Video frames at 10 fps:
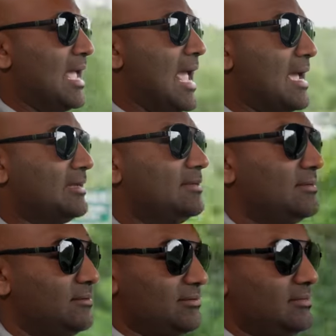and
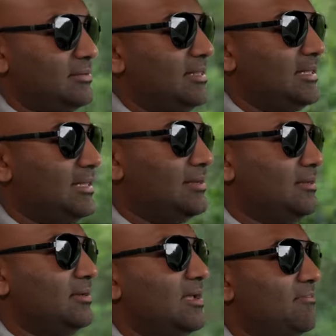the
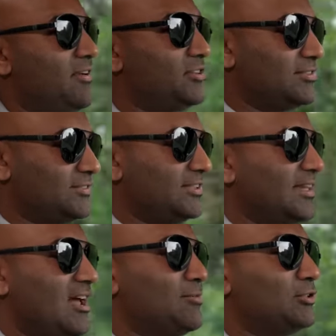efficiency
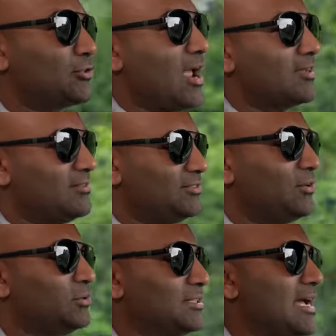that I've been tracking this
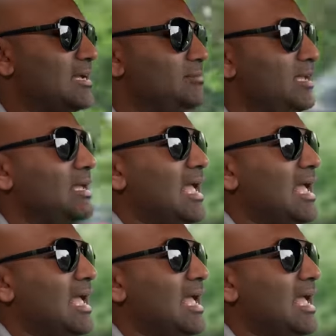whole time